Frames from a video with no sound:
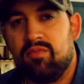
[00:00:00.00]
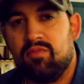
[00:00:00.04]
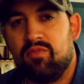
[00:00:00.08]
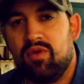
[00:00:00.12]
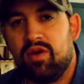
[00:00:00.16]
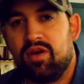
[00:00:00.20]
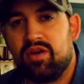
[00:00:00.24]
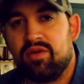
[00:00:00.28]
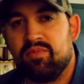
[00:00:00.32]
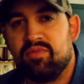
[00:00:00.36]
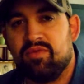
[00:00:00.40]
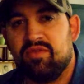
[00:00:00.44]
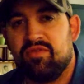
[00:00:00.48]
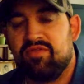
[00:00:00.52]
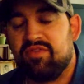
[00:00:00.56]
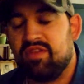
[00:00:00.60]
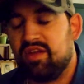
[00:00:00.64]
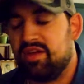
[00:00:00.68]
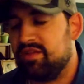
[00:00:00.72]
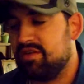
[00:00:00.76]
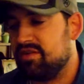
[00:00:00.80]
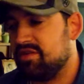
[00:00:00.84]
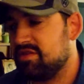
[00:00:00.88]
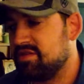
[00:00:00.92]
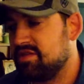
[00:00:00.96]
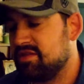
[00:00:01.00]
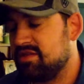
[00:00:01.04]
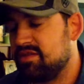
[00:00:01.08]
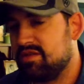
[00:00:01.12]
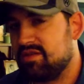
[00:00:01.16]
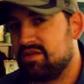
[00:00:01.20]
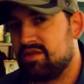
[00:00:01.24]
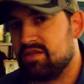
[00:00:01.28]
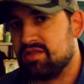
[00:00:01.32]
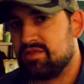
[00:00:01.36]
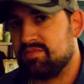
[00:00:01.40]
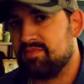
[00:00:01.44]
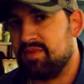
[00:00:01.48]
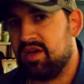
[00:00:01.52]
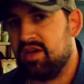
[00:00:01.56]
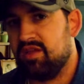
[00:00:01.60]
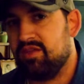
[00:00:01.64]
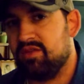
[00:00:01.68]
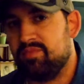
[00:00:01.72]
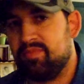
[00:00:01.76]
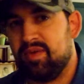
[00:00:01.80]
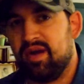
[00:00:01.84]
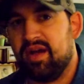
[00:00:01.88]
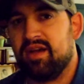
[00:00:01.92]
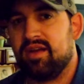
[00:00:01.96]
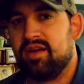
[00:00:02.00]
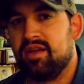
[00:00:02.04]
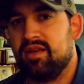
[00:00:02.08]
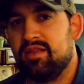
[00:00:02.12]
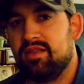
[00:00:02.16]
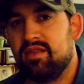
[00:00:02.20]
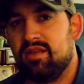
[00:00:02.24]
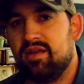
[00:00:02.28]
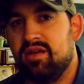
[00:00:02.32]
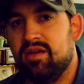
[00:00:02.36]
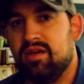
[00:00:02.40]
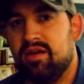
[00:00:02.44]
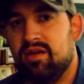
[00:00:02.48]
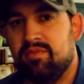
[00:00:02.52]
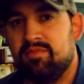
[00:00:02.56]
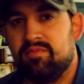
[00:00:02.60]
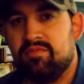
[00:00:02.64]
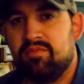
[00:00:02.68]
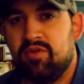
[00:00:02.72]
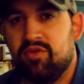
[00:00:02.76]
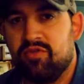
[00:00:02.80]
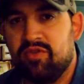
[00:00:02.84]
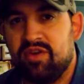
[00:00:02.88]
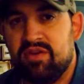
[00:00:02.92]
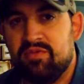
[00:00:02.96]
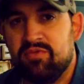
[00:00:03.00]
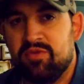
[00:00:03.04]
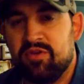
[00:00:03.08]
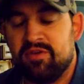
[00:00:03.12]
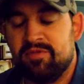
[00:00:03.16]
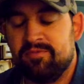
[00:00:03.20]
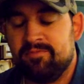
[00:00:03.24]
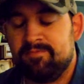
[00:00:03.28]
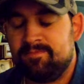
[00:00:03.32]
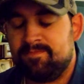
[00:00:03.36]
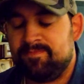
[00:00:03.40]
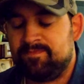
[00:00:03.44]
waterproof leathers, because my other pocket, the green one,